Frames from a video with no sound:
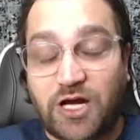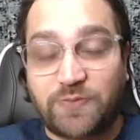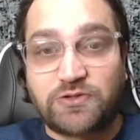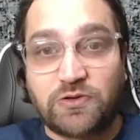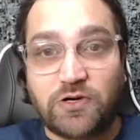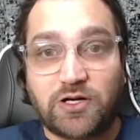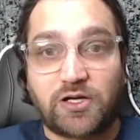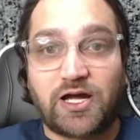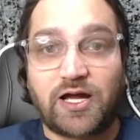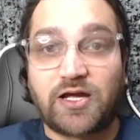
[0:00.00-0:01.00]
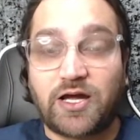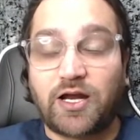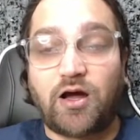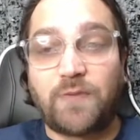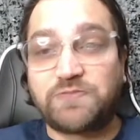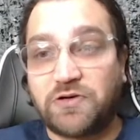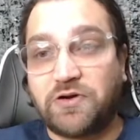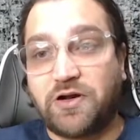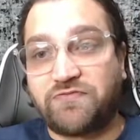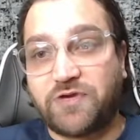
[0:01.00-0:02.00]
absolute uncanny, and I
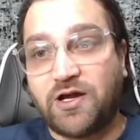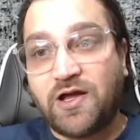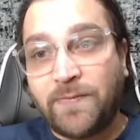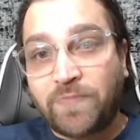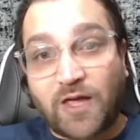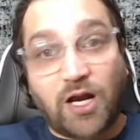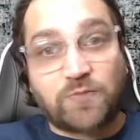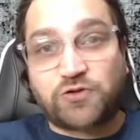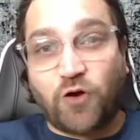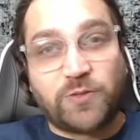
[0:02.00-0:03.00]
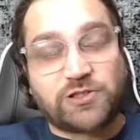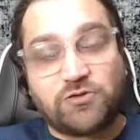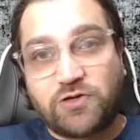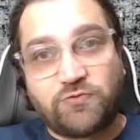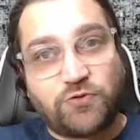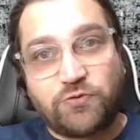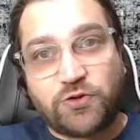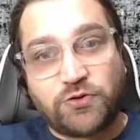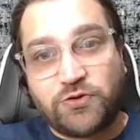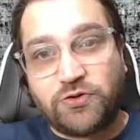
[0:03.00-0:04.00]
absolutely loved it. And I'm so much looking
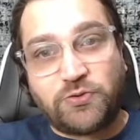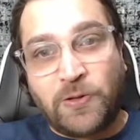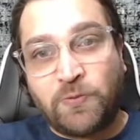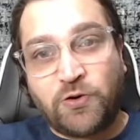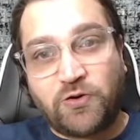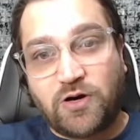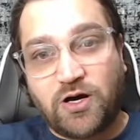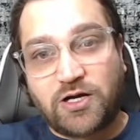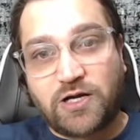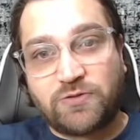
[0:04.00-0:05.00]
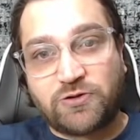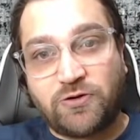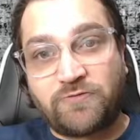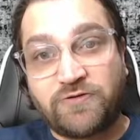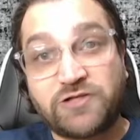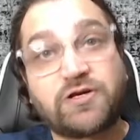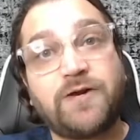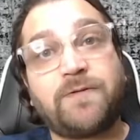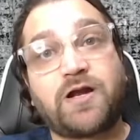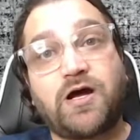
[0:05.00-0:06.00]
forward to doing more Gilbert Gottfried, so
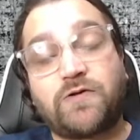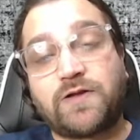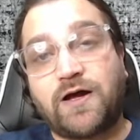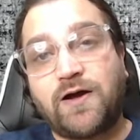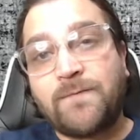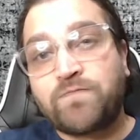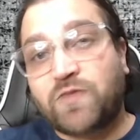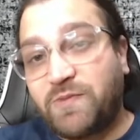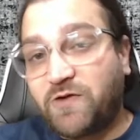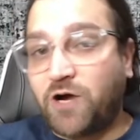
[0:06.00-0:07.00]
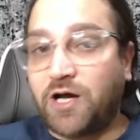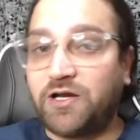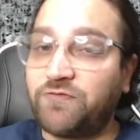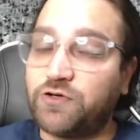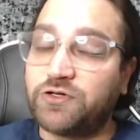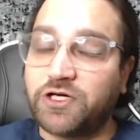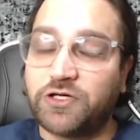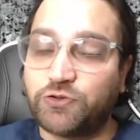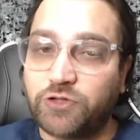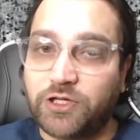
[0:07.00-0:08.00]
keep an eye on that. Meanwhile, if you did
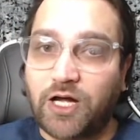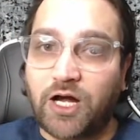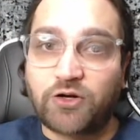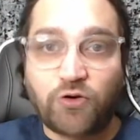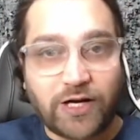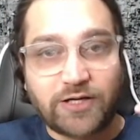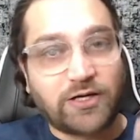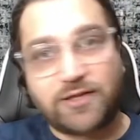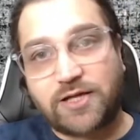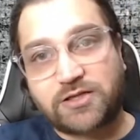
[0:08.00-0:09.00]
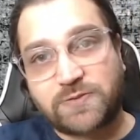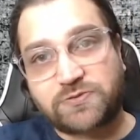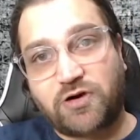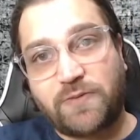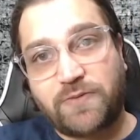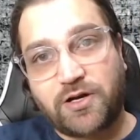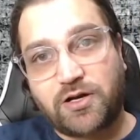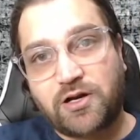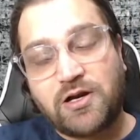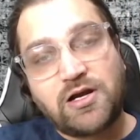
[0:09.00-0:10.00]
enjoy that, go ahead and hit that subscribe
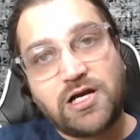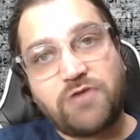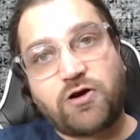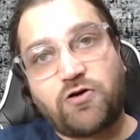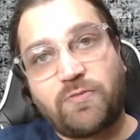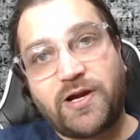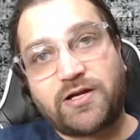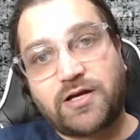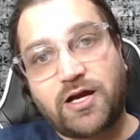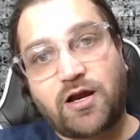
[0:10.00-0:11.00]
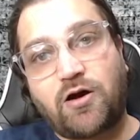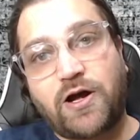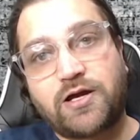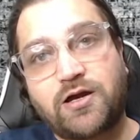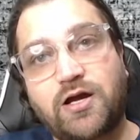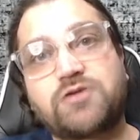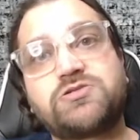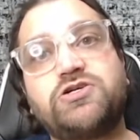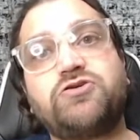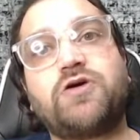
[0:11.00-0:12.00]
button, leave a comment and a like, and I'll
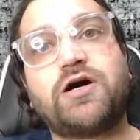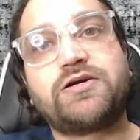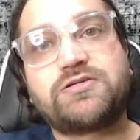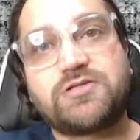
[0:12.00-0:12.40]
see you guys